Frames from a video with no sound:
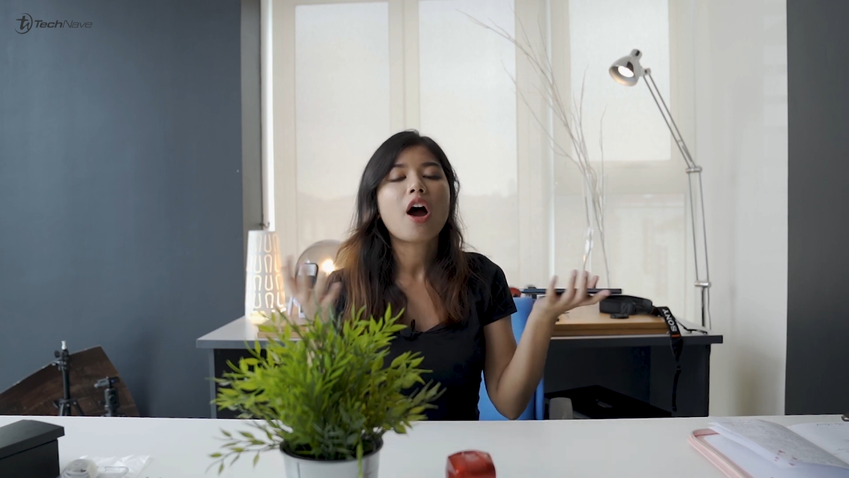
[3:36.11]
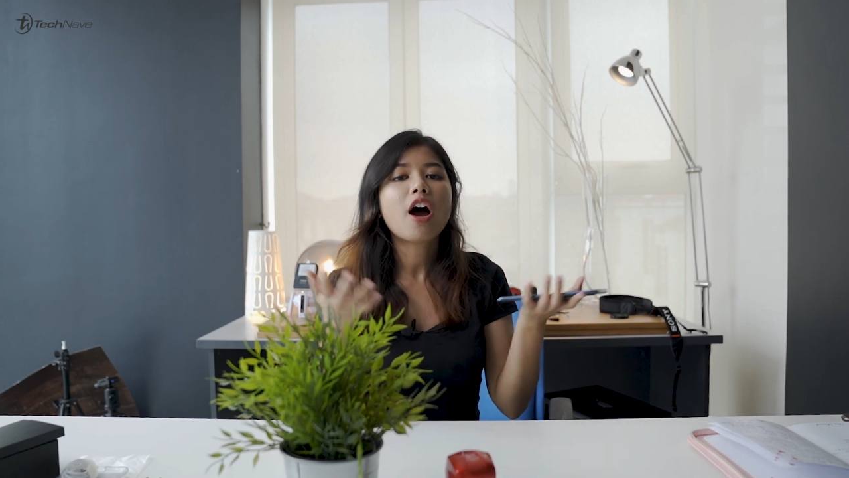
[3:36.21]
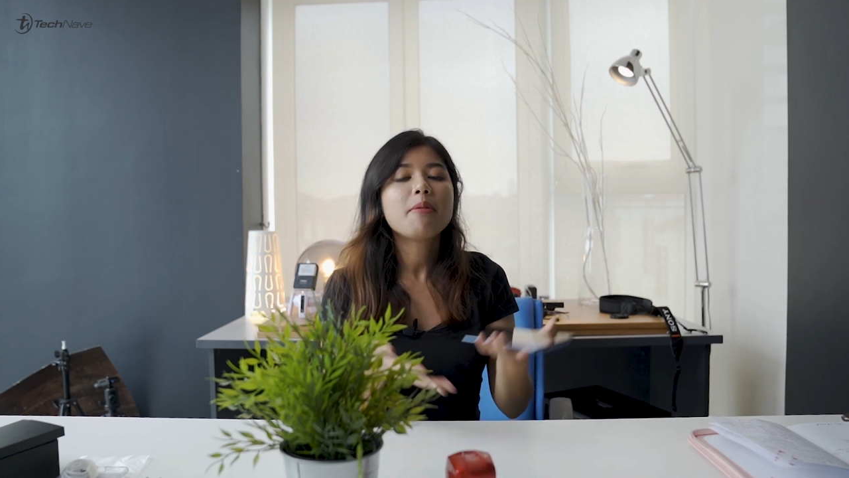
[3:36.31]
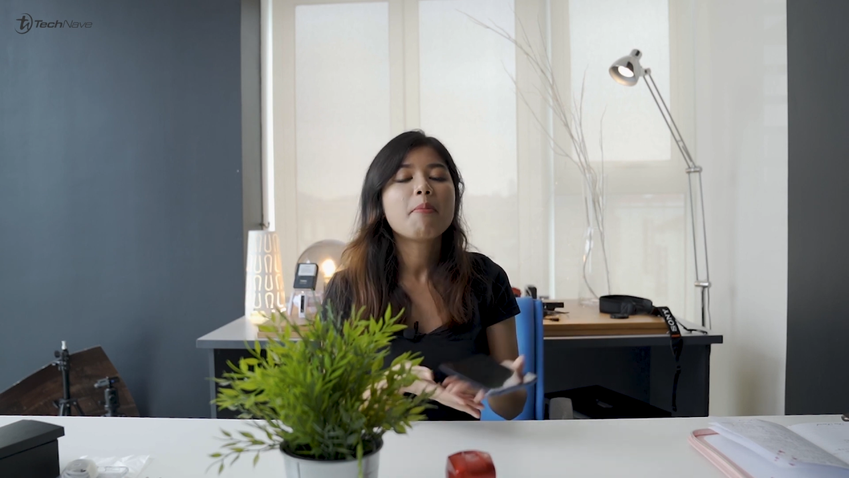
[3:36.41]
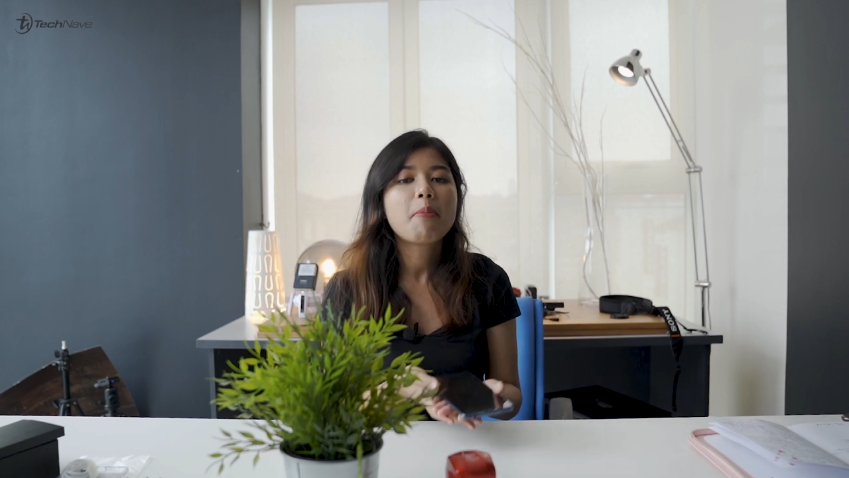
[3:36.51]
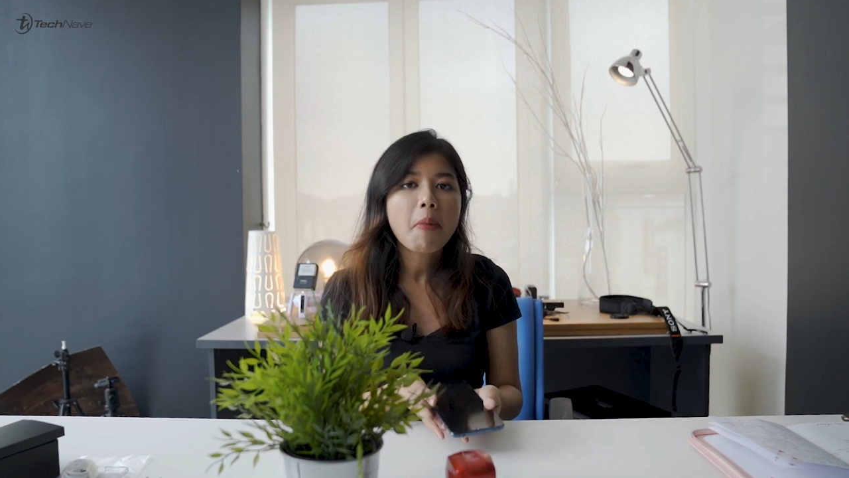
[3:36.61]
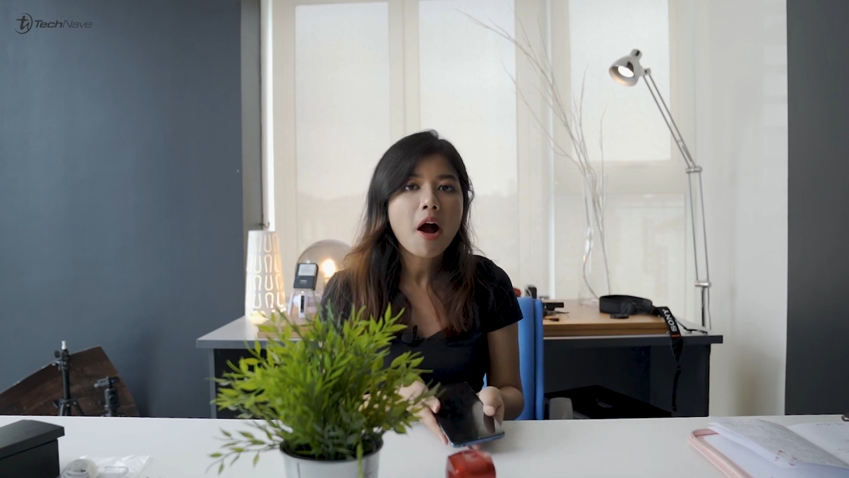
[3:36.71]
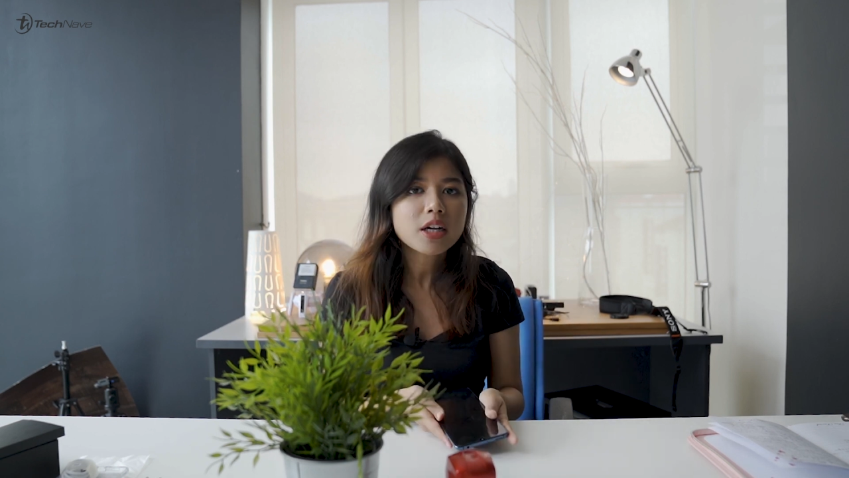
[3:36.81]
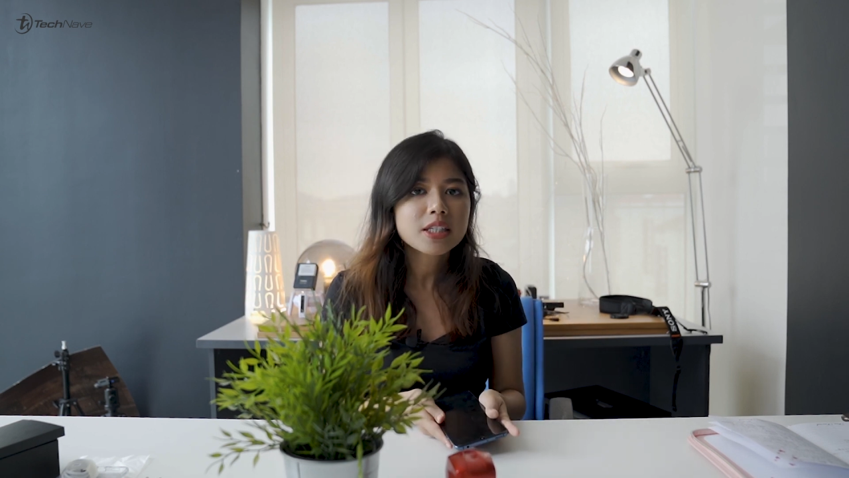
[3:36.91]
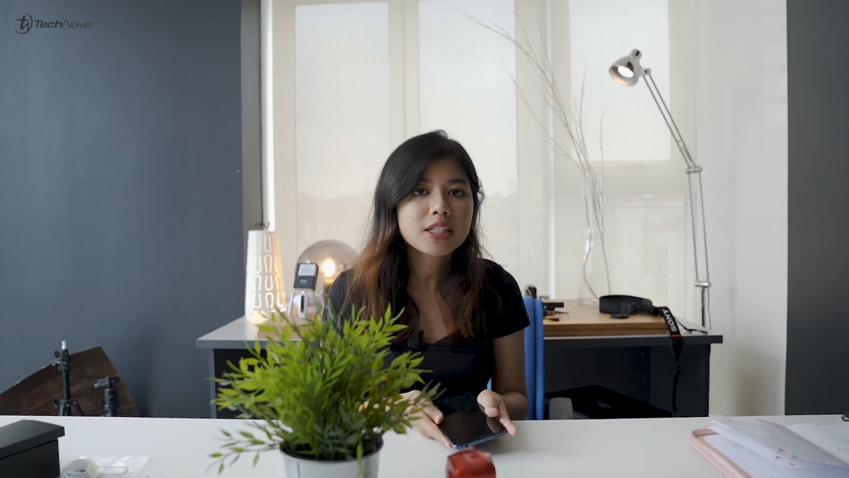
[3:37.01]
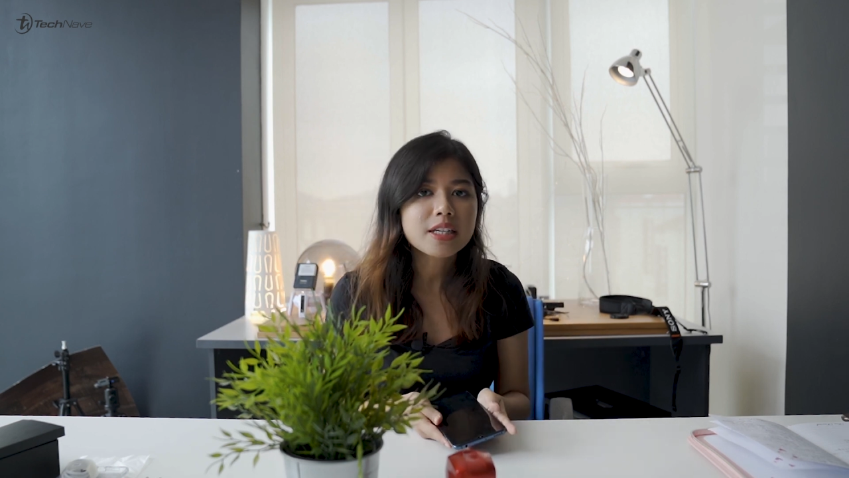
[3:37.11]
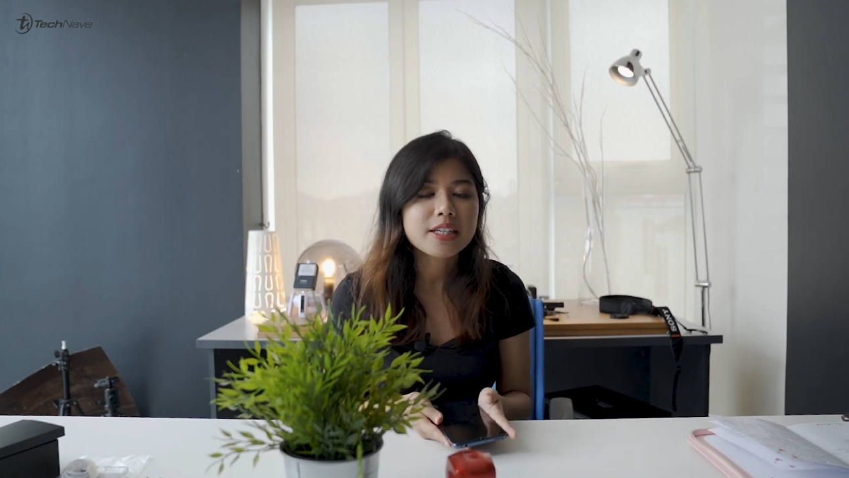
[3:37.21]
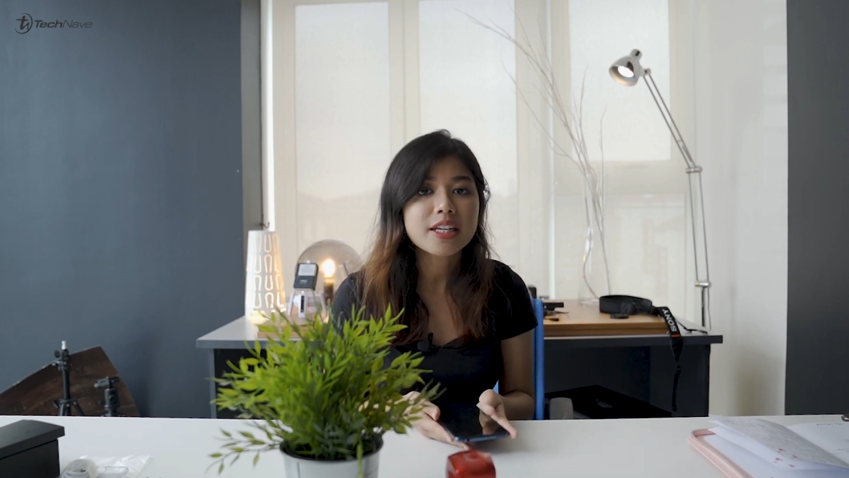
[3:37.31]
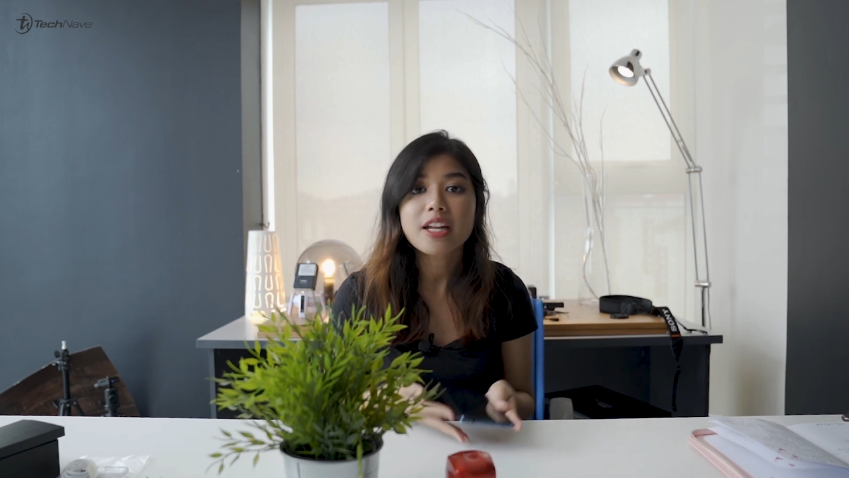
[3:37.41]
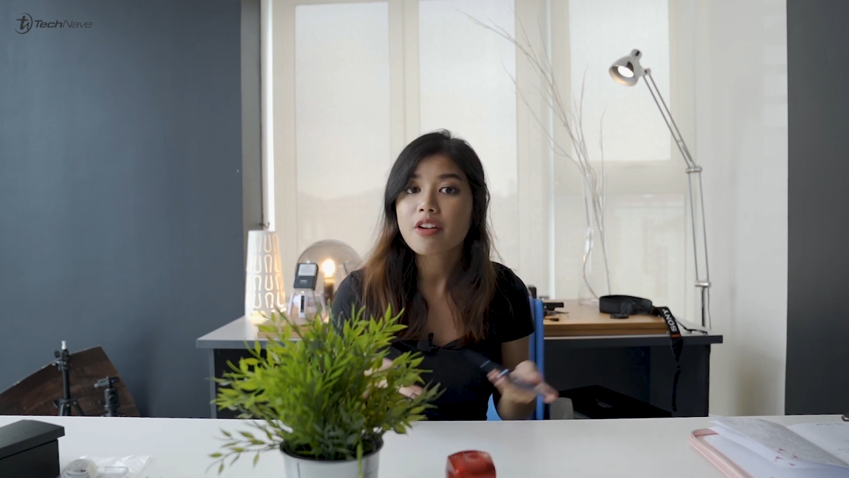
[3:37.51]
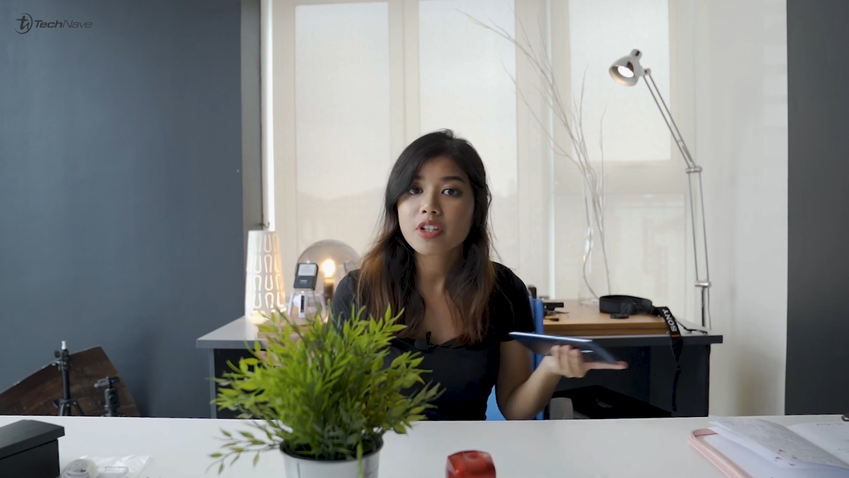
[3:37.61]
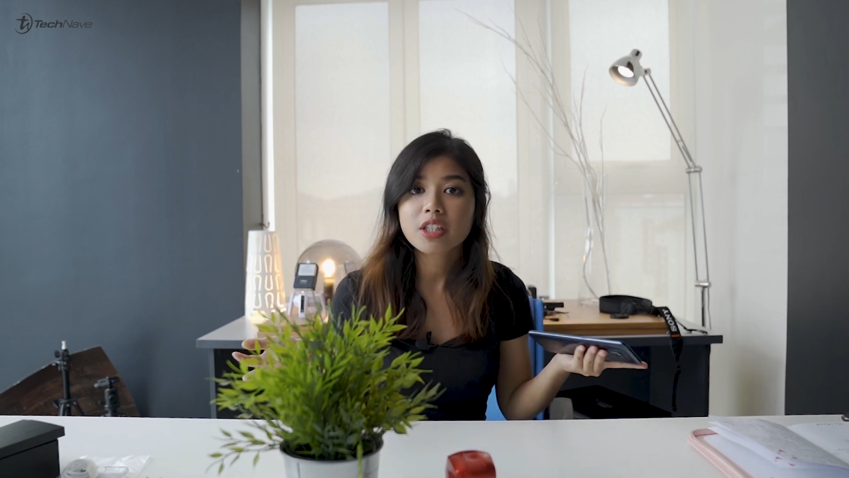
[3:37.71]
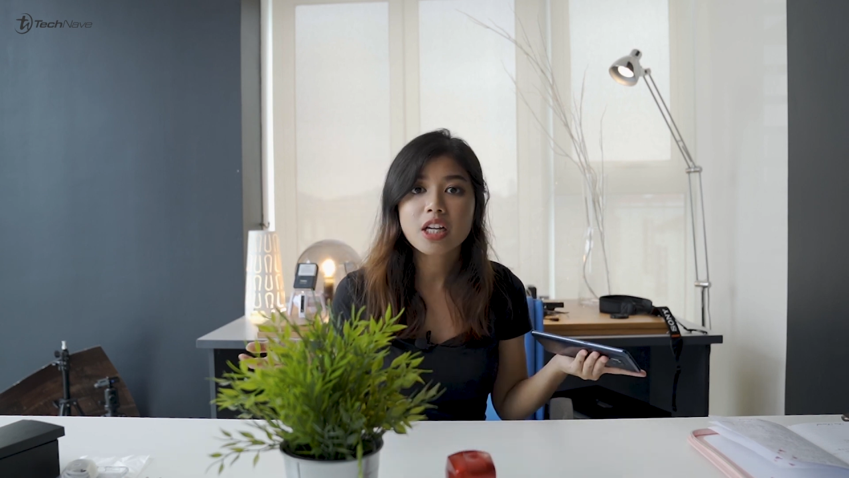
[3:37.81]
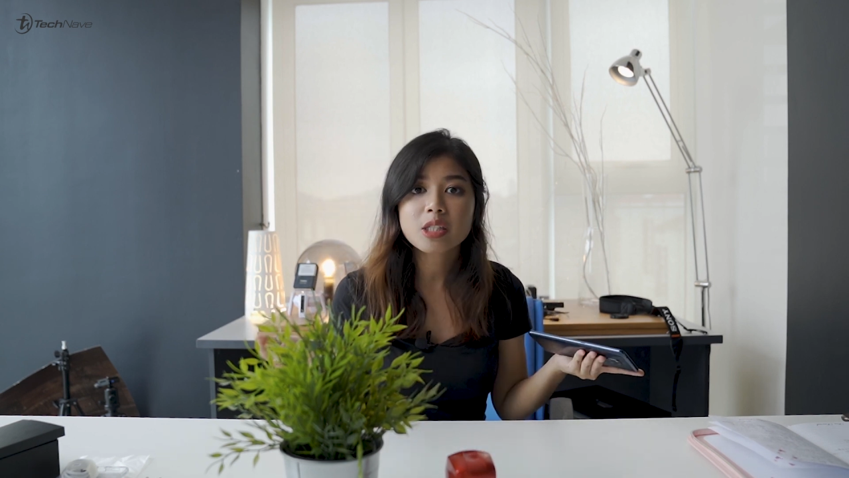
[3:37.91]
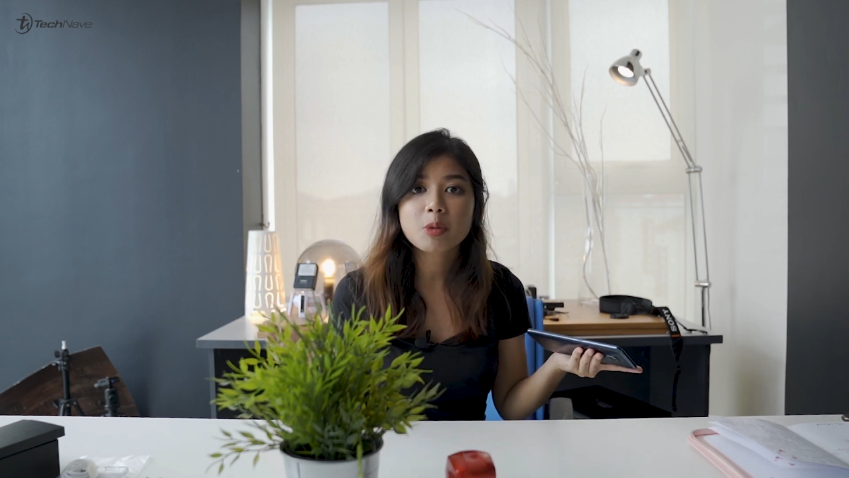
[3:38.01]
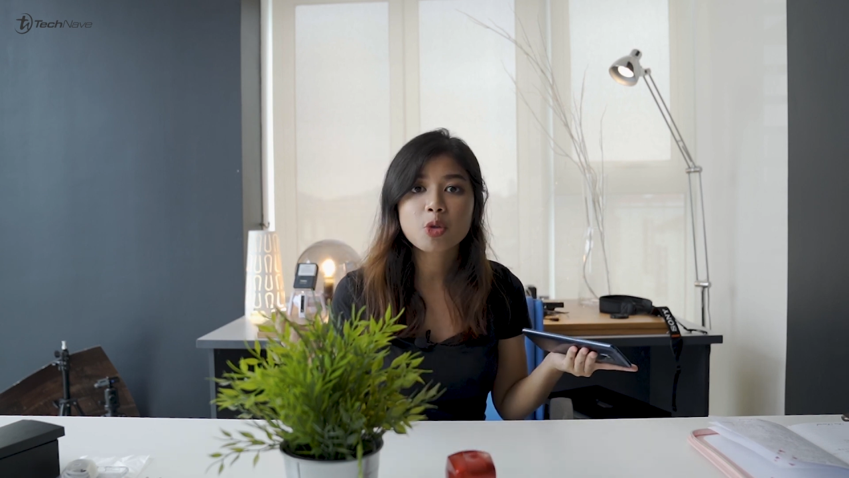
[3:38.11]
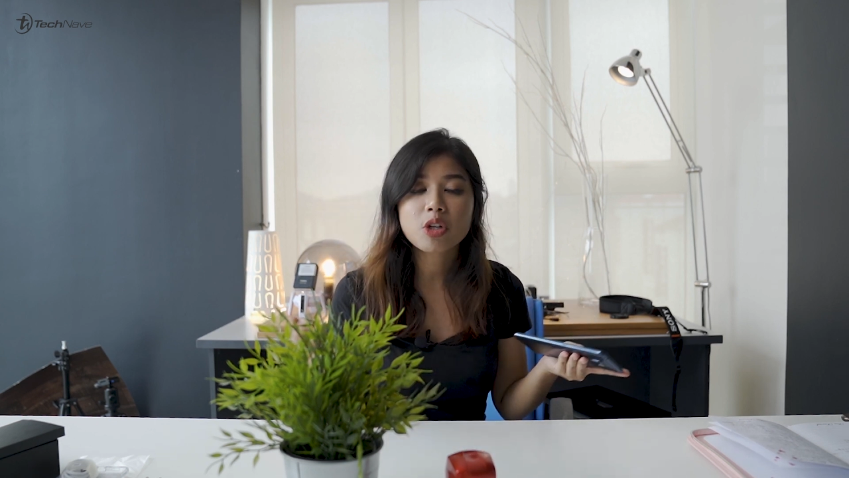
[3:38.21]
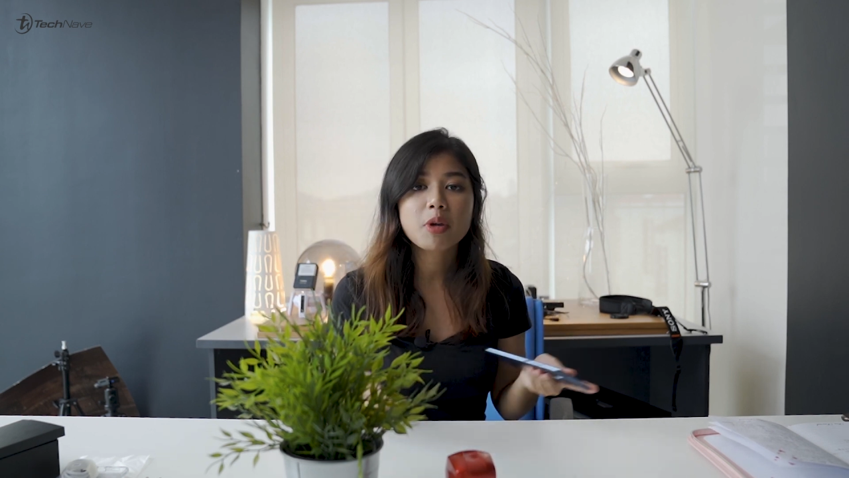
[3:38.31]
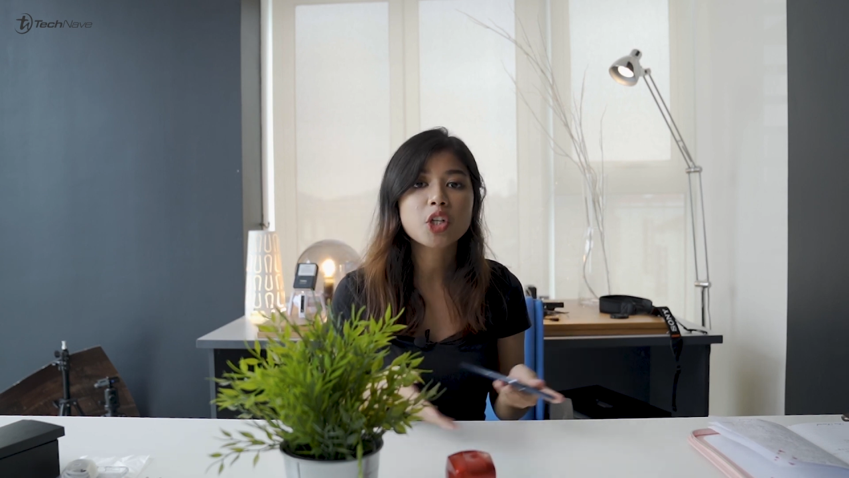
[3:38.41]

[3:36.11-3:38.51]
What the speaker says: unboxings and everything else between,